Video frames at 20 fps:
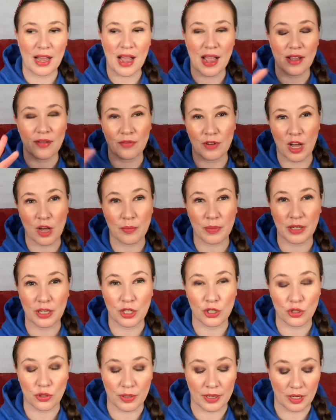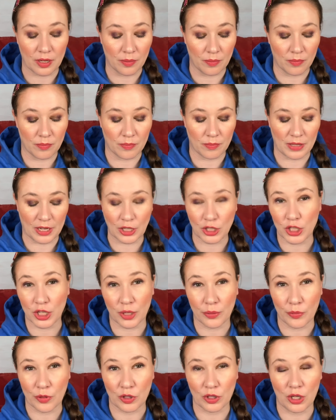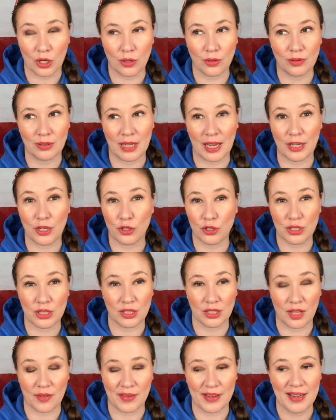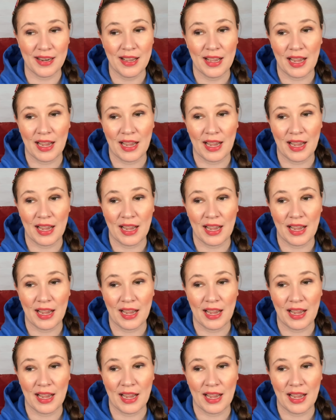I have not been enjoying Black Cherry Merlot. I used to love it.